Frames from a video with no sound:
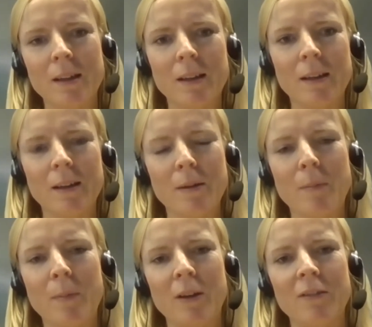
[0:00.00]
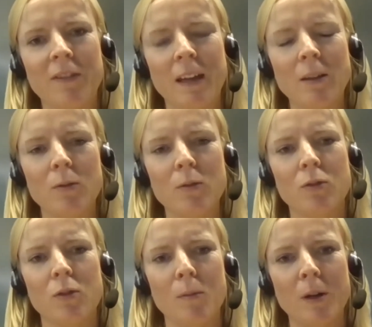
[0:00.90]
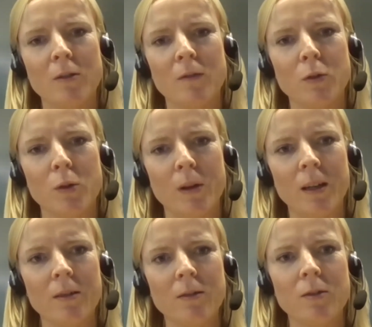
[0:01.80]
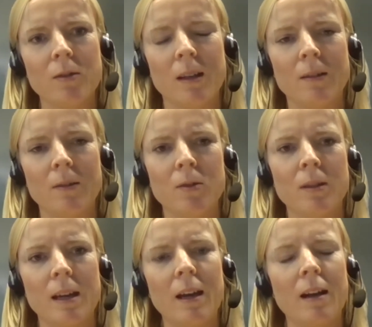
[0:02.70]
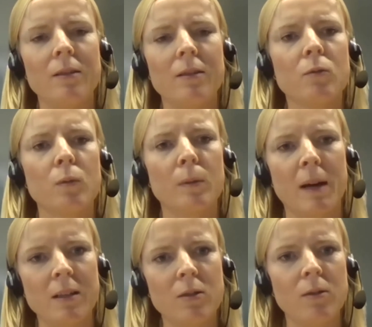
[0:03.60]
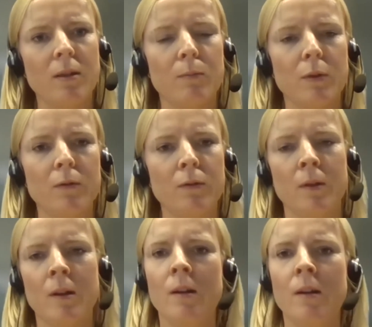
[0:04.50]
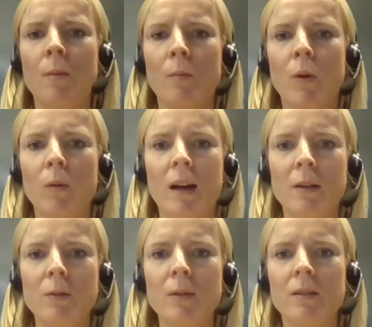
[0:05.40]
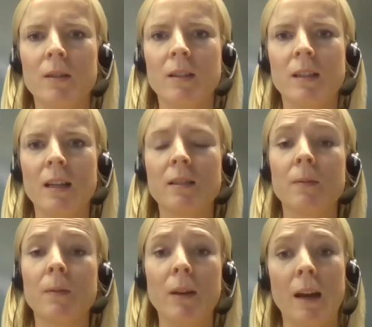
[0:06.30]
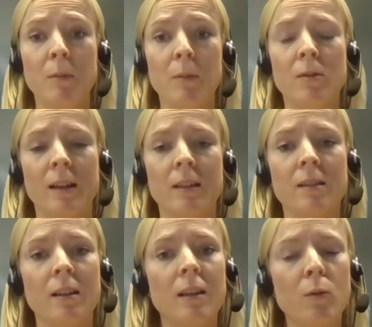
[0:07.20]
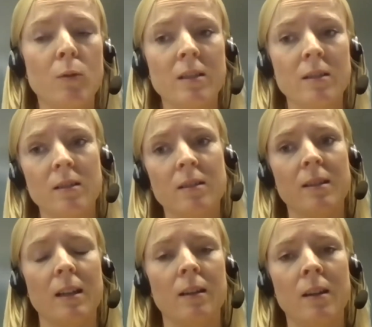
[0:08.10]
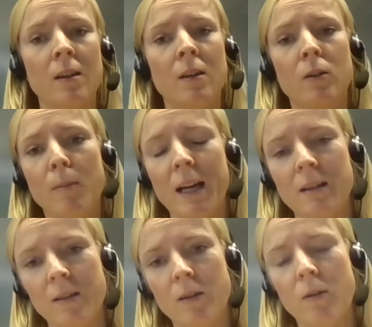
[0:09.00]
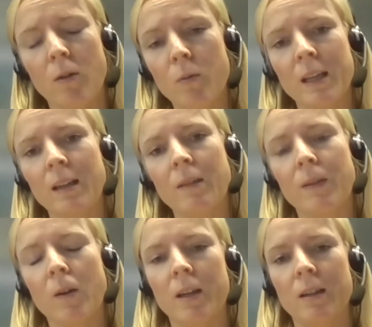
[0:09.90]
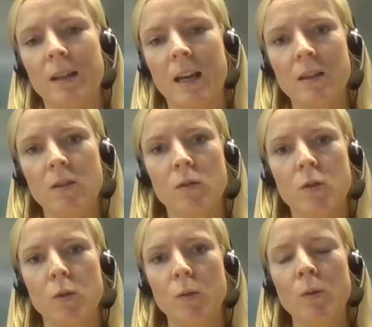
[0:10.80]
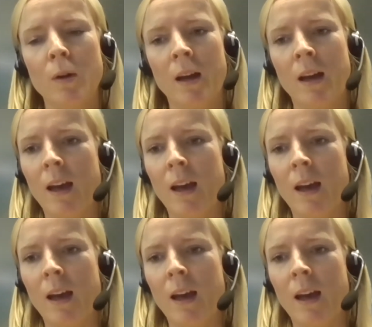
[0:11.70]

But thank you so much for joining us today. I'll just remind you that both Paul Radu and Donna Yates are very happy to answer any questions that you might not already have gotten an answer to.